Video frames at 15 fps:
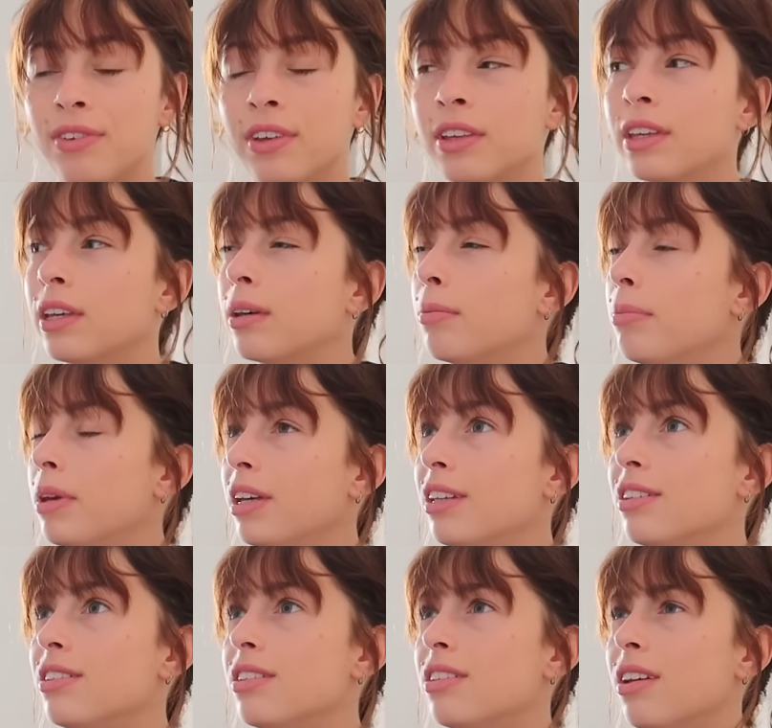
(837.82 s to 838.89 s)
feeling
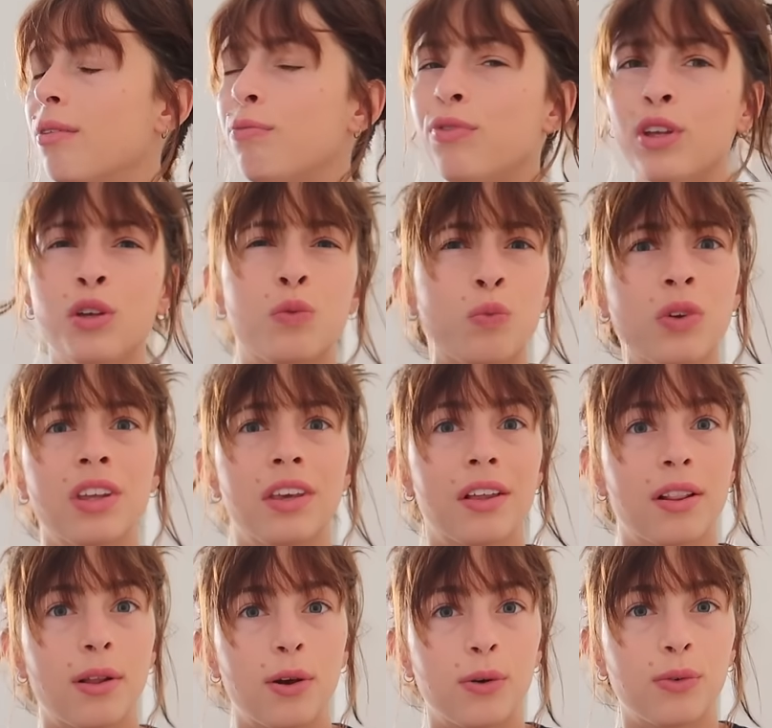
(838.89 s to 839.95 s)
really
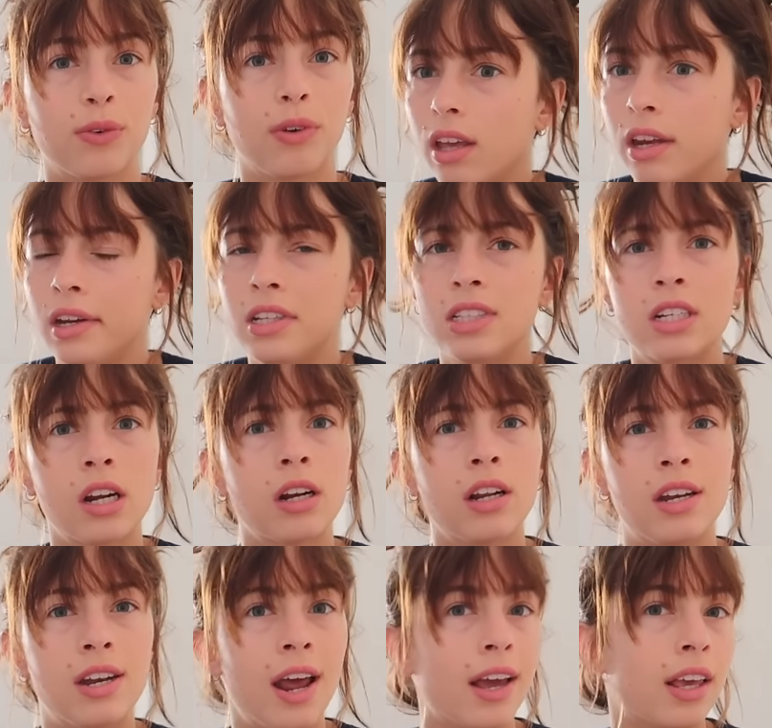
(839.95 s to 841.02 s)
alone, and it's not a
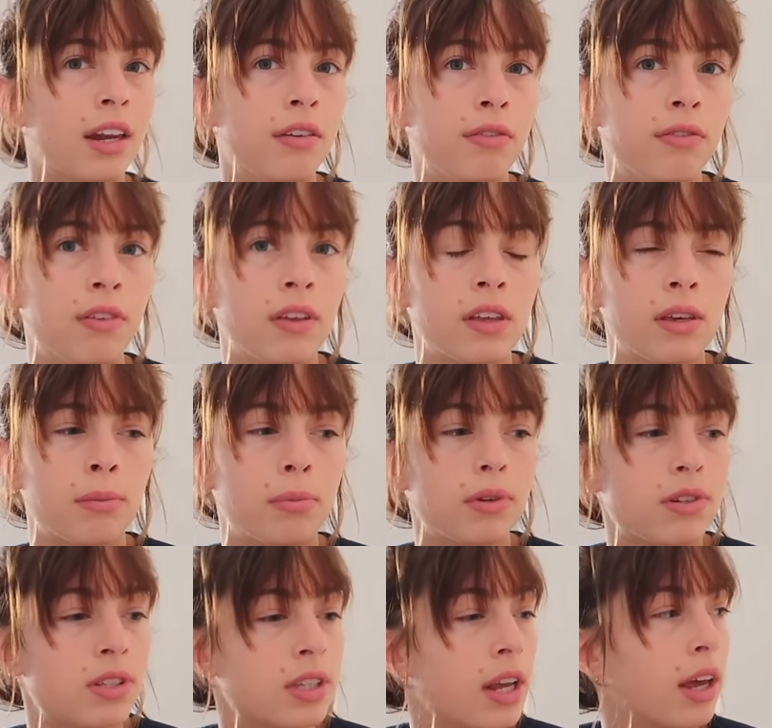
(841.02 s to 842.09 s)
negative feeling per
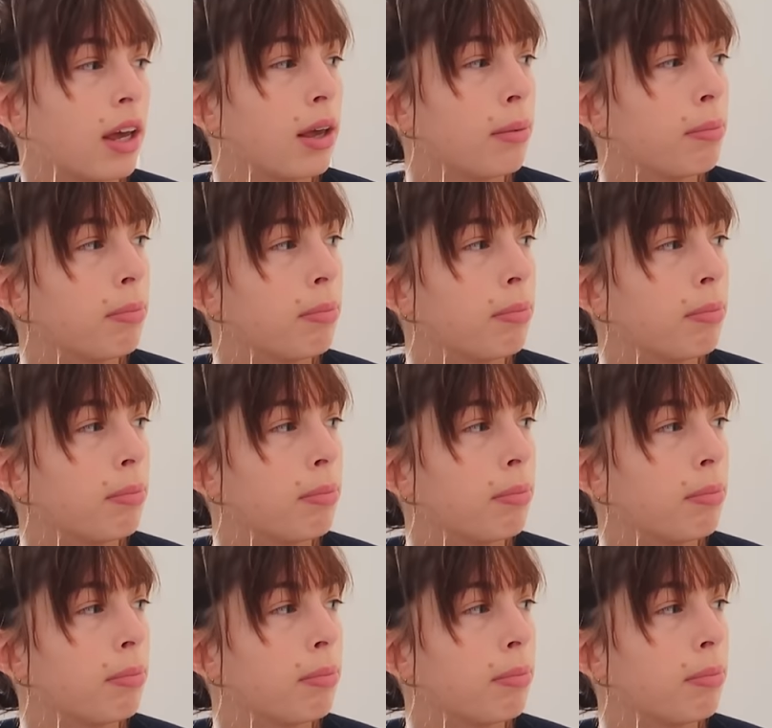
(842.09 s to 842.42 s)
se,